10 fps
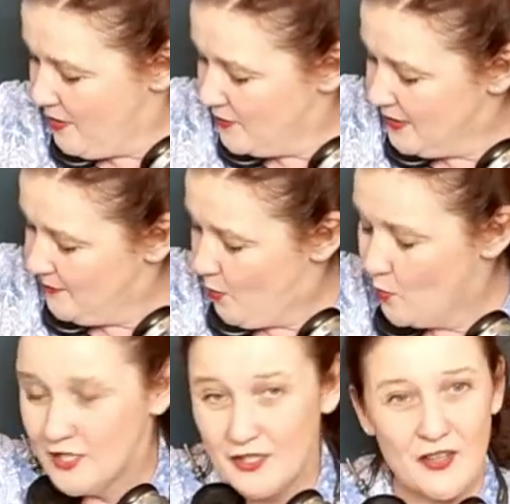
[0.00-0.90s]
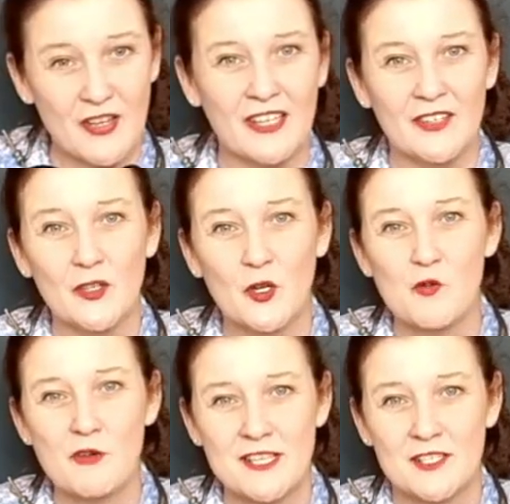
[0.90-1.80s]
most important thing, the
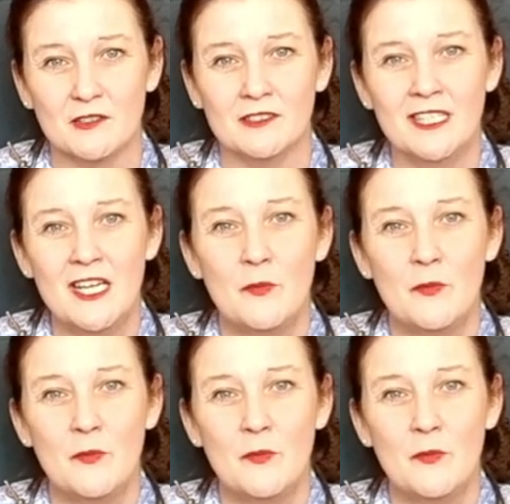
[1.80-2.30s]
crystal,